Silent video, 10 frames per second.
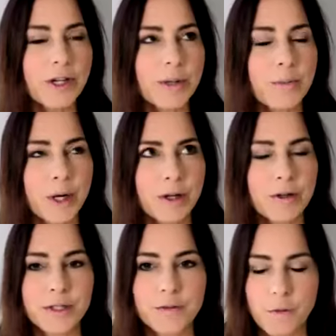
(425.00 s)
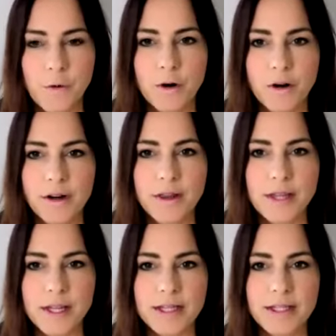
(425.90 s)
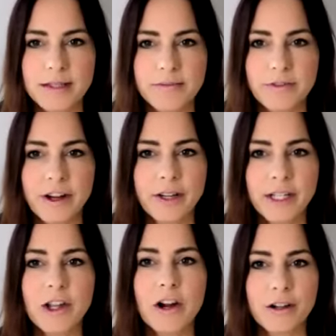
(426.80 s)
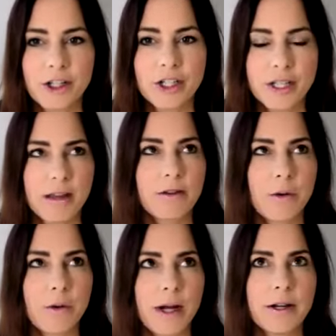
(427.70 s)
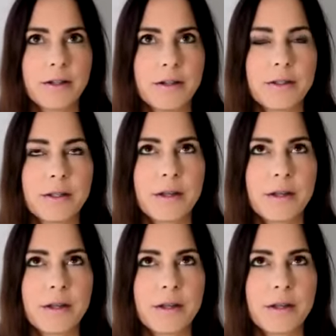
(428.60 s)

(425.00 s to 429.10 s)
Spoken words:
compose for these very large scale choirs,